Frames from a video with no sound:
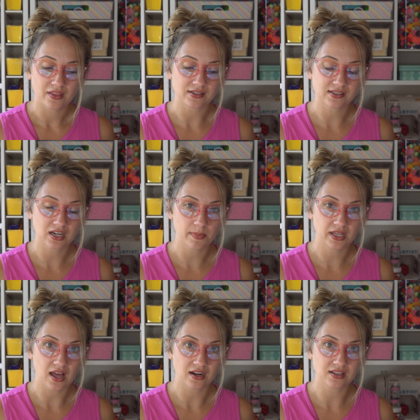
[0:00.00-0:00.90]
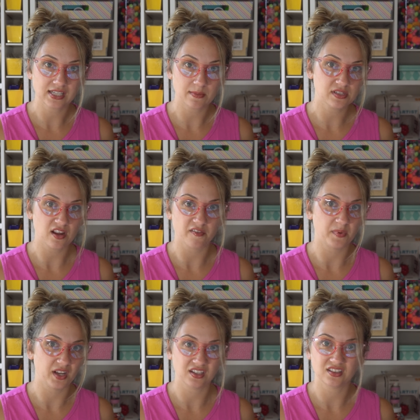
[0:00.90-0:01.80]
there's going to be a lot of the same stuff,
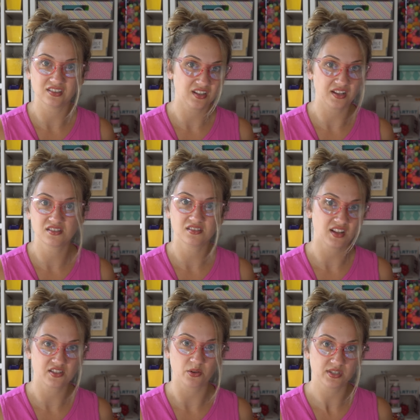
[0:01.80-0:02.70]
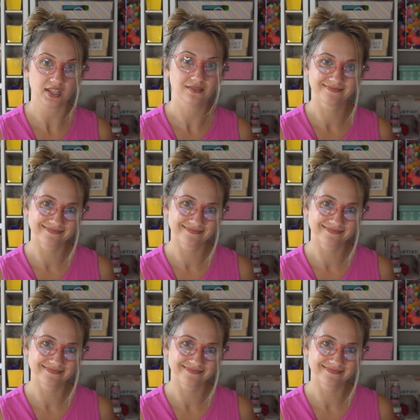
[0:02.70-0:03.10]
but let's go see.